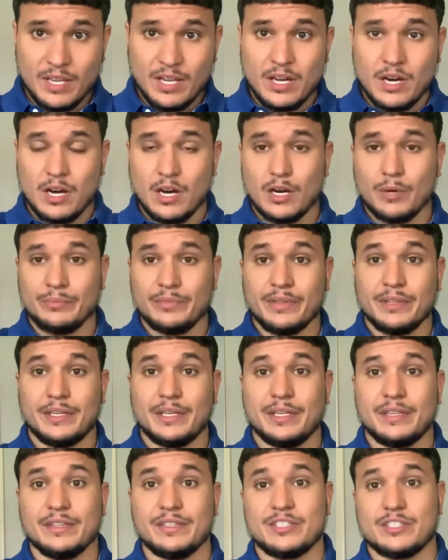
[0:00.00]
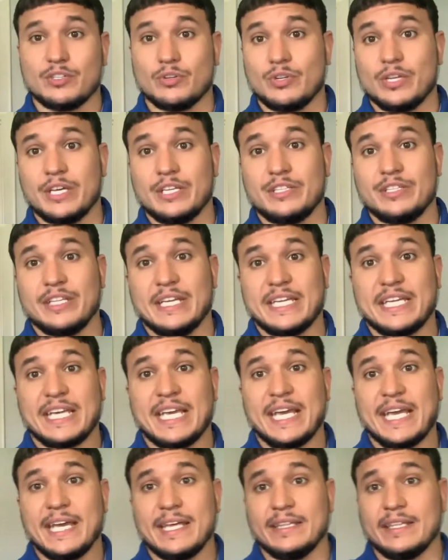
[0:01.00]
so they
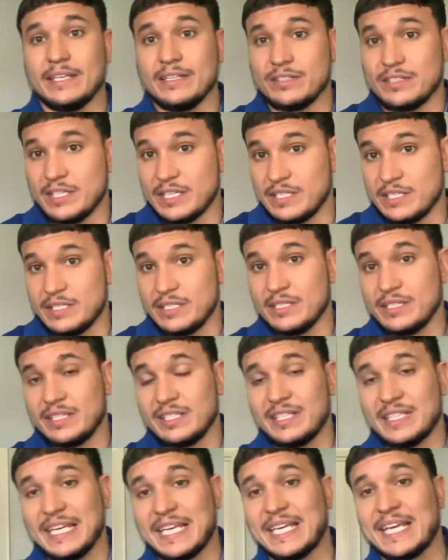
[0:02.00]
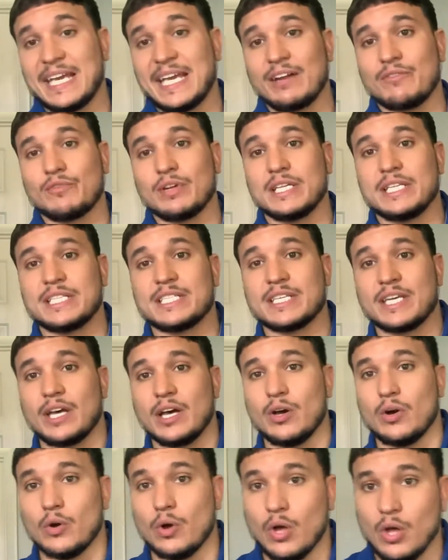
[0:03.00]
can't really
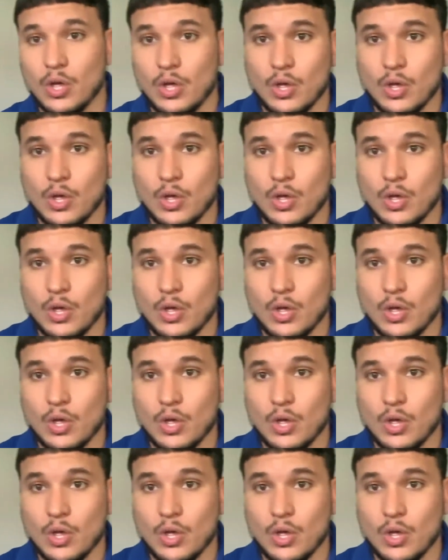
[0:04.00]
tell